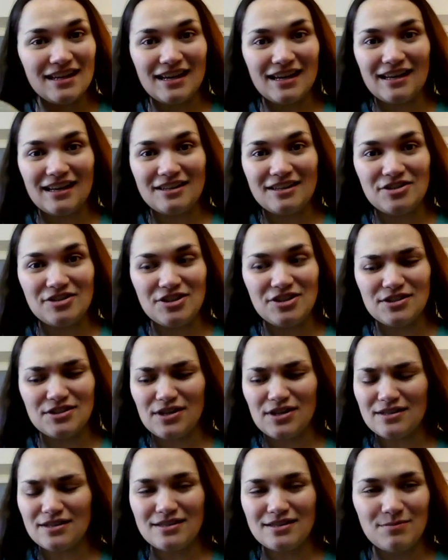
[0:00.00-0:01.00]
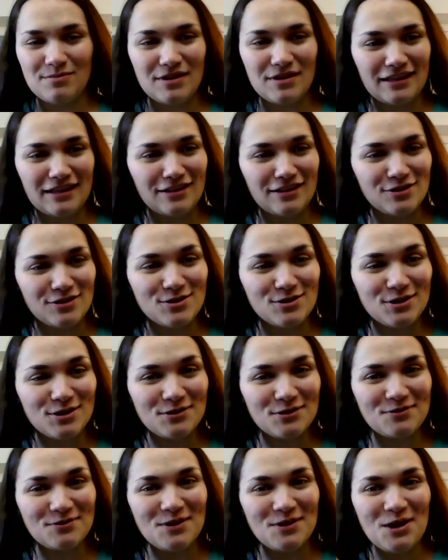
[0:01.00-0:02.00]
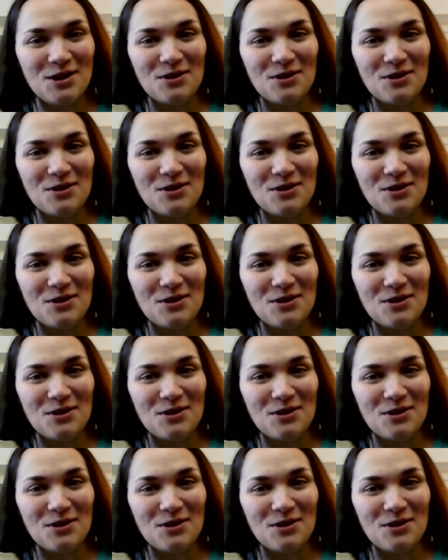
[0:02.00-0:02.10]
and she saw something in the surf,